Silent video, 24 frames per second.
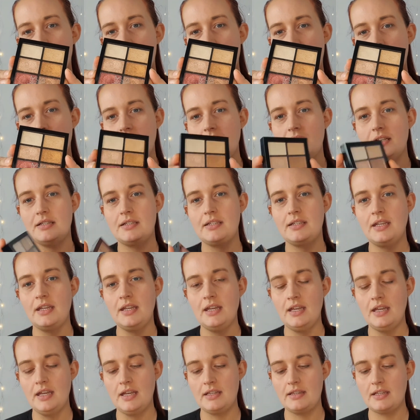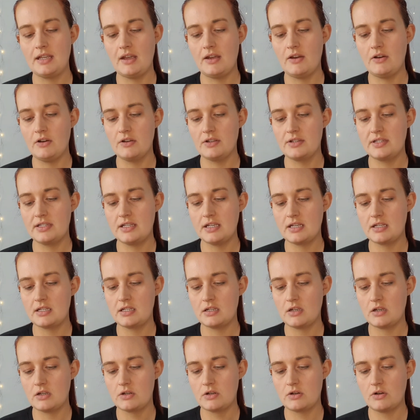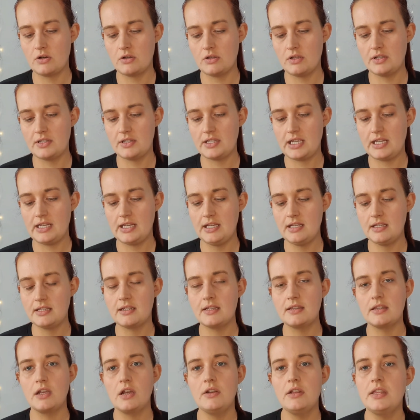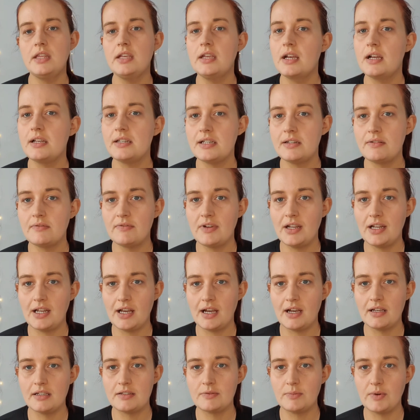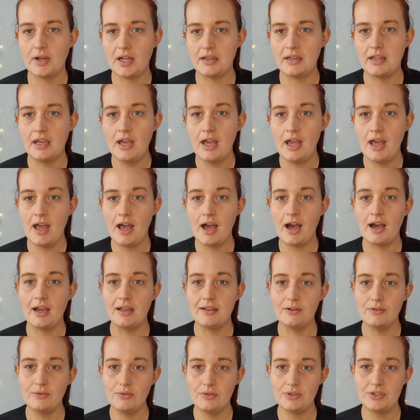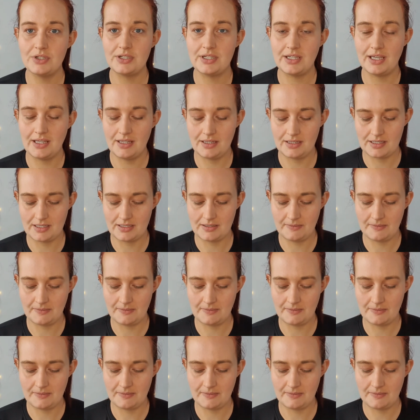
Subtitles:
Palette. There are 6 colours in it. The only thing I didn't realise when I ordered it